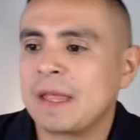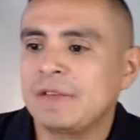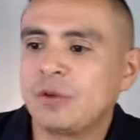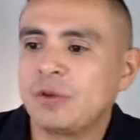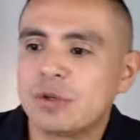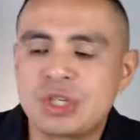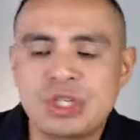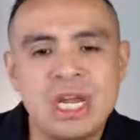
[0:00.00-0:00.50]

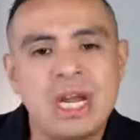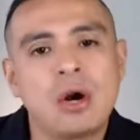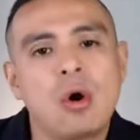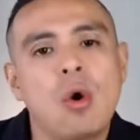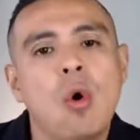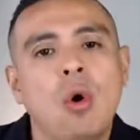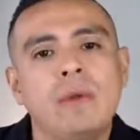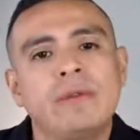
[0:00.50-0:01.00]
So share
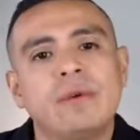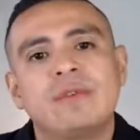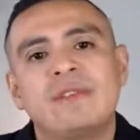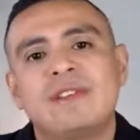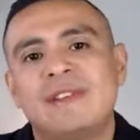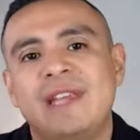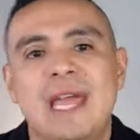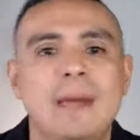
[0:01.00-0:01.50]
all
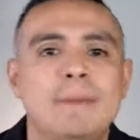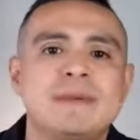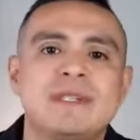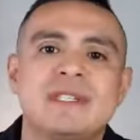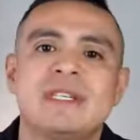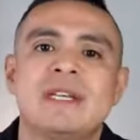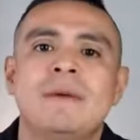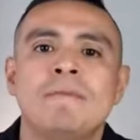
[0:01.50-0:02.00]
those
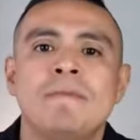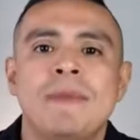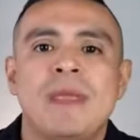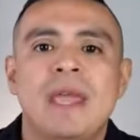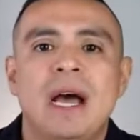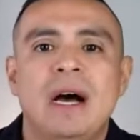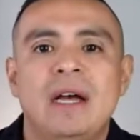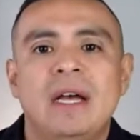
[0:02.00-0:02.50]
tips
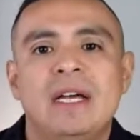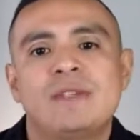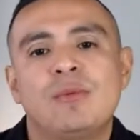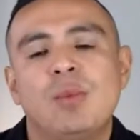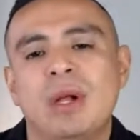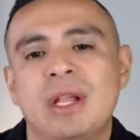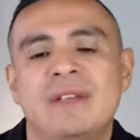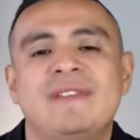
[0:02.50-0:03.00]

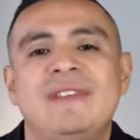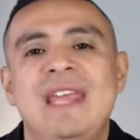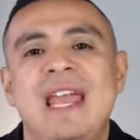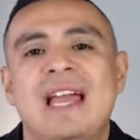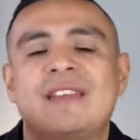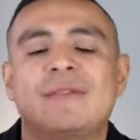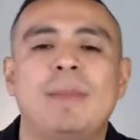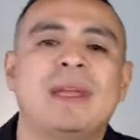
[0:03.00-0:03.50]
as well as
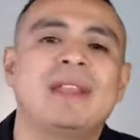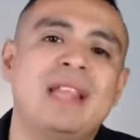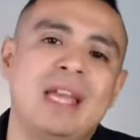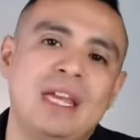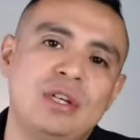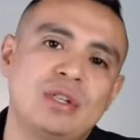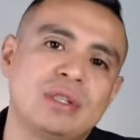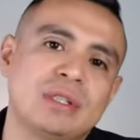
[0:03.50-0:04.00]
the
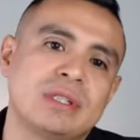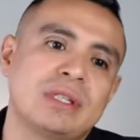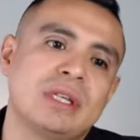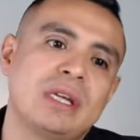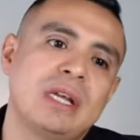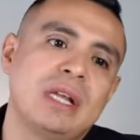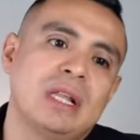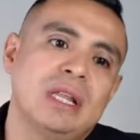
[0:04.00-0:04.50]
expectations.
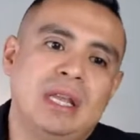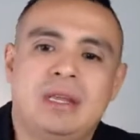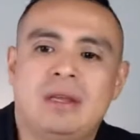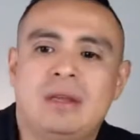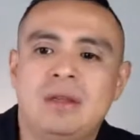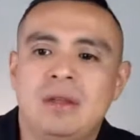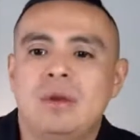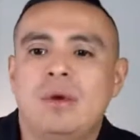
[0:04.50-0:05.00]

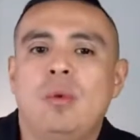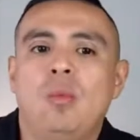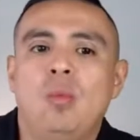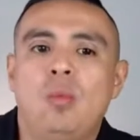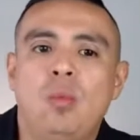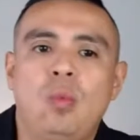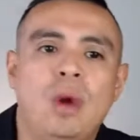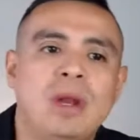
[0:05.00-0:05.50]
Like, you know,
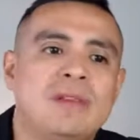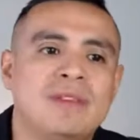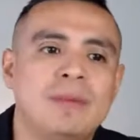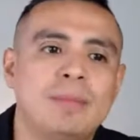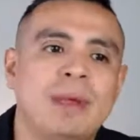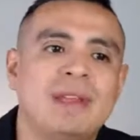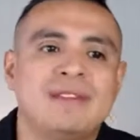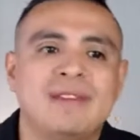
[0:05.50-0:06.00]
when is
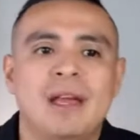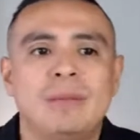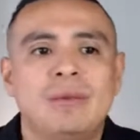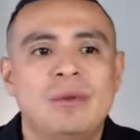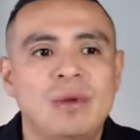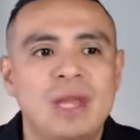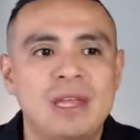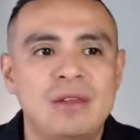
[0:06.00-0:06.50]
the best time
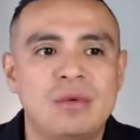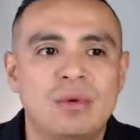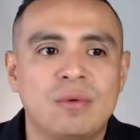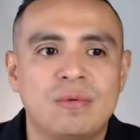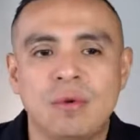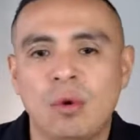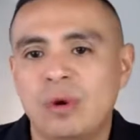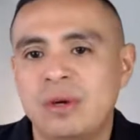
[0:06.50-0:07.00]
to get
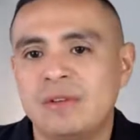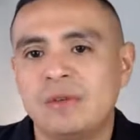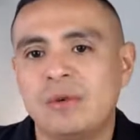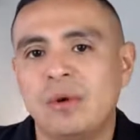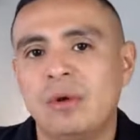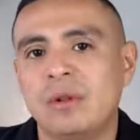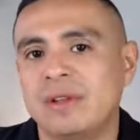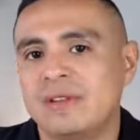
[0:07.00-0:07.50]
your floor
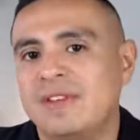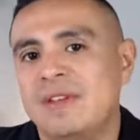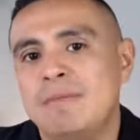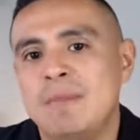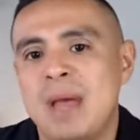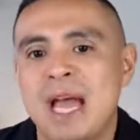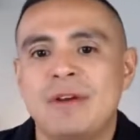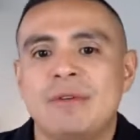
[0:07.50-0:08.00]
installed? Does
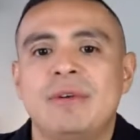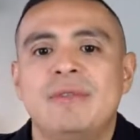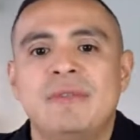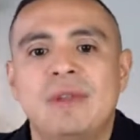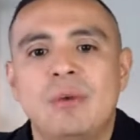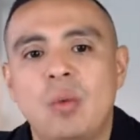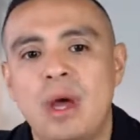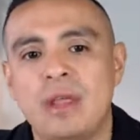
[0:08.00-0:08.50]
it matter
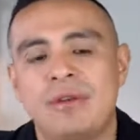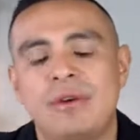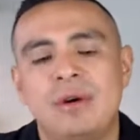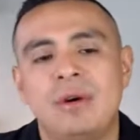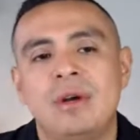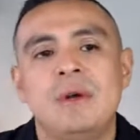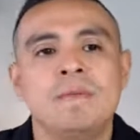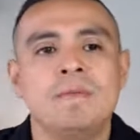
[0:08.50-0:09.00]
if the
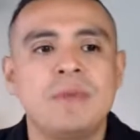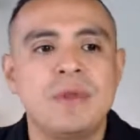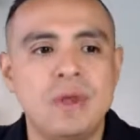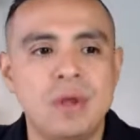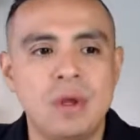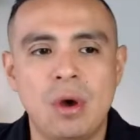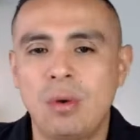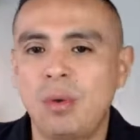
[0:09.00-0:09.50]
weather,
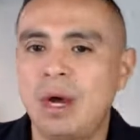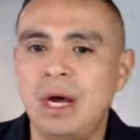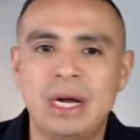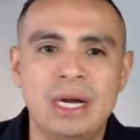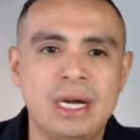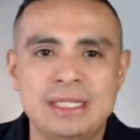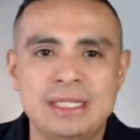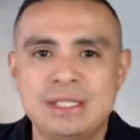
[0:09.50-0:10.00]
you know,
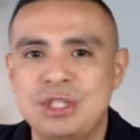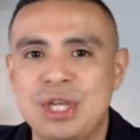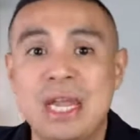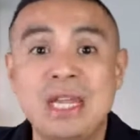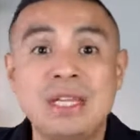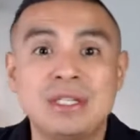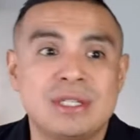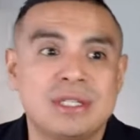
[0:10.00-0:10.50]

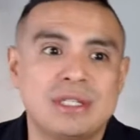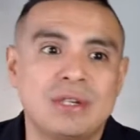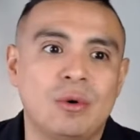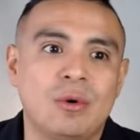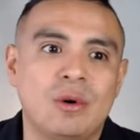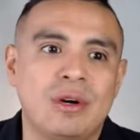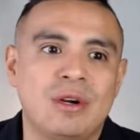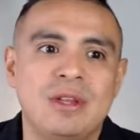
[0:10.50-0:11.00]
changes,
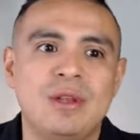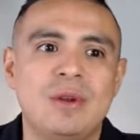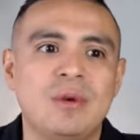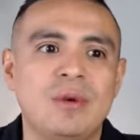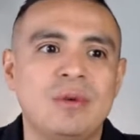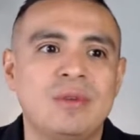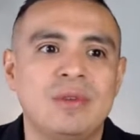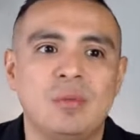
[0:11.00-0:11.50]
or, you
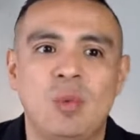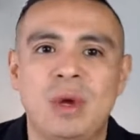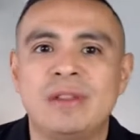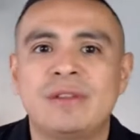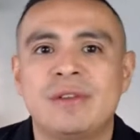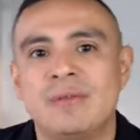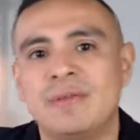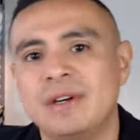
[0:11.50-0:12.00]
know,
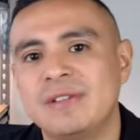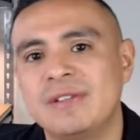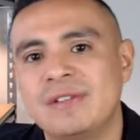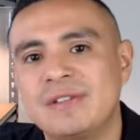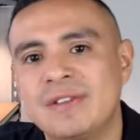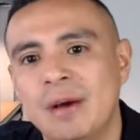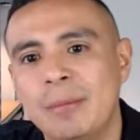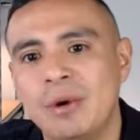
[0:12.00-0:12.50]
winter
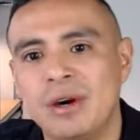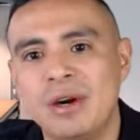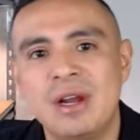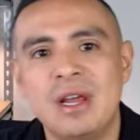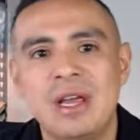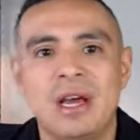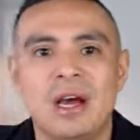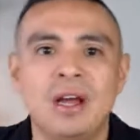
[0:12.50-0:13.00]
versus summer?
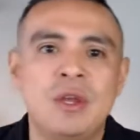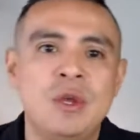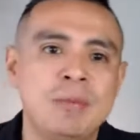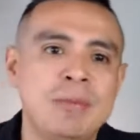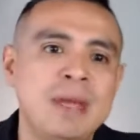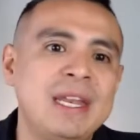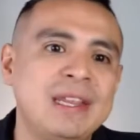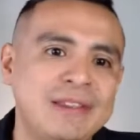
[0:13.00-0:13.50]

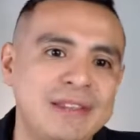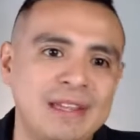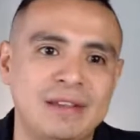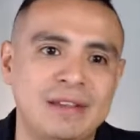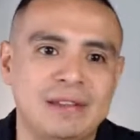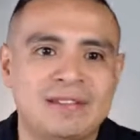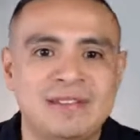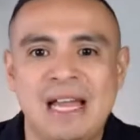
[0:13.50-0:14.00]
Humidity,
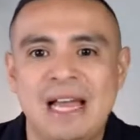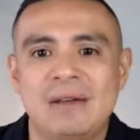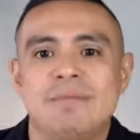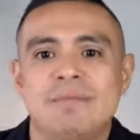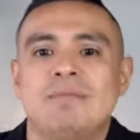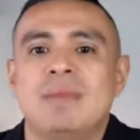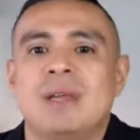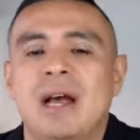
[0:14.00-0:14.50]
does
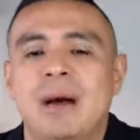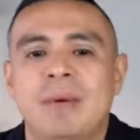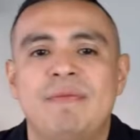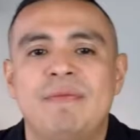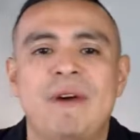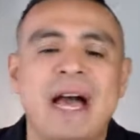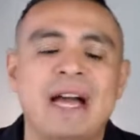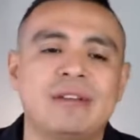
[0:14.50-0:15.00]
that become a
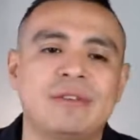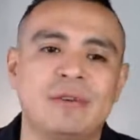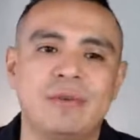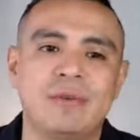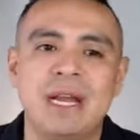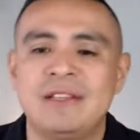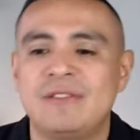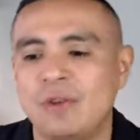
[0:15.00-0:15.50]
factor,
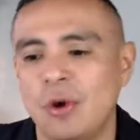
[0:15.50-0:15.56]
right?